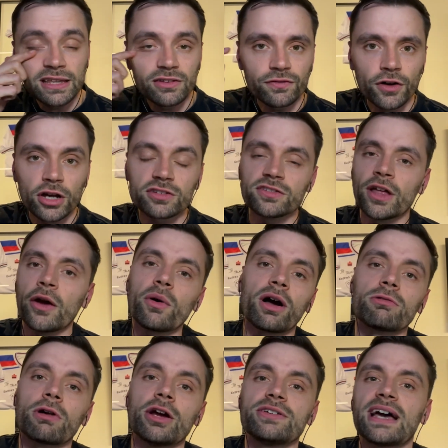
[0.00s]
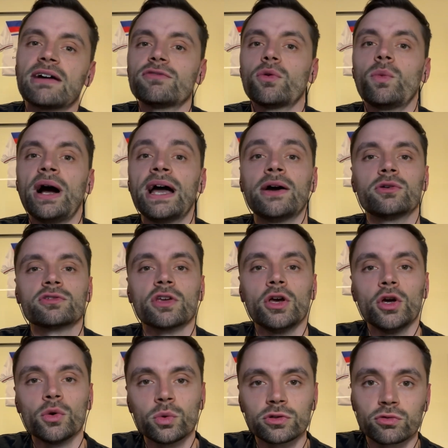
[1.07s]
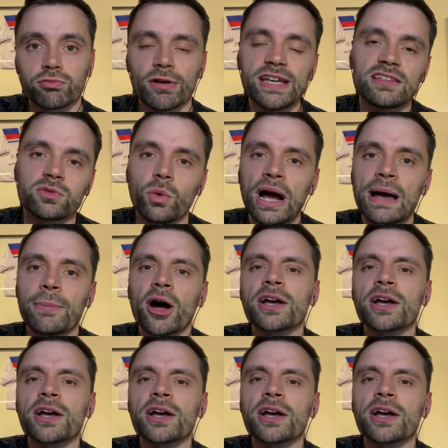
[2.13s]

the first note I wrote down for Wales was Rhys Webb.